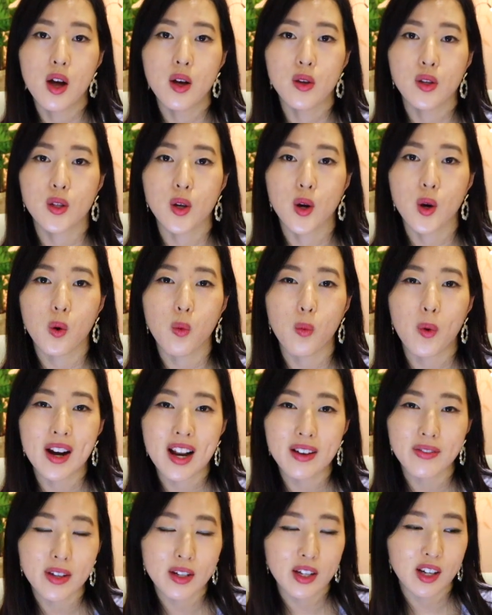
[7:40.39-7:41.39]
So
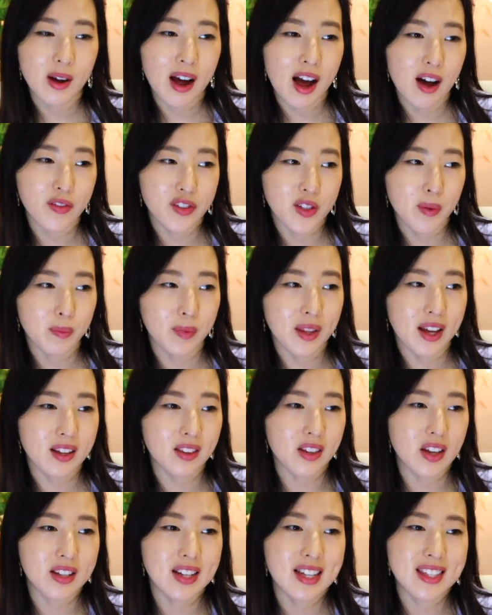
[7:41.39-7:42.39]
whenever you have something
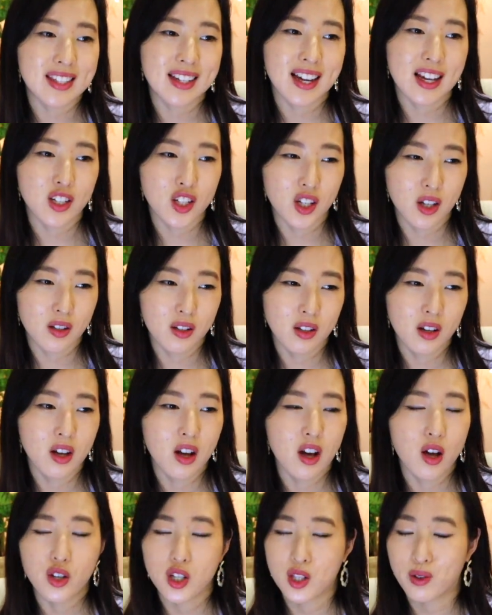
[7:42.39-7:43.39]
that needs to get done,
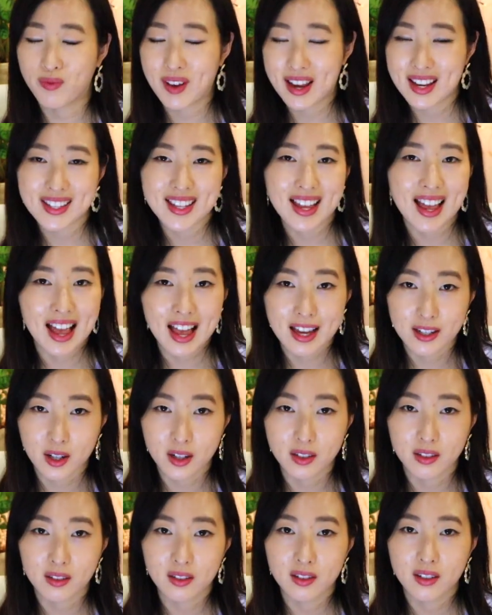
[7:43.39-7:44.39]
just face it head
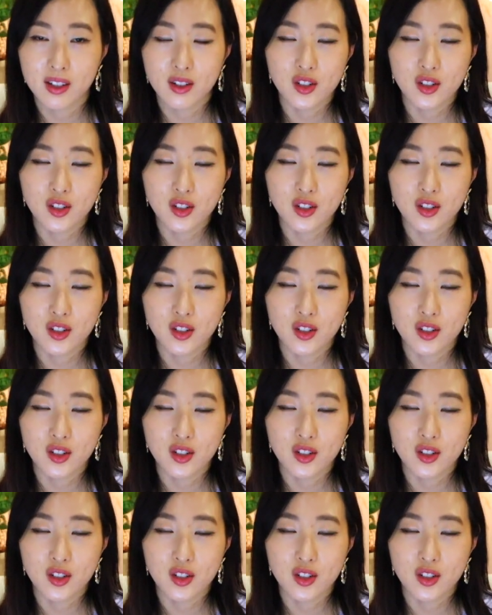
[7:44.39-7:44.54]
on.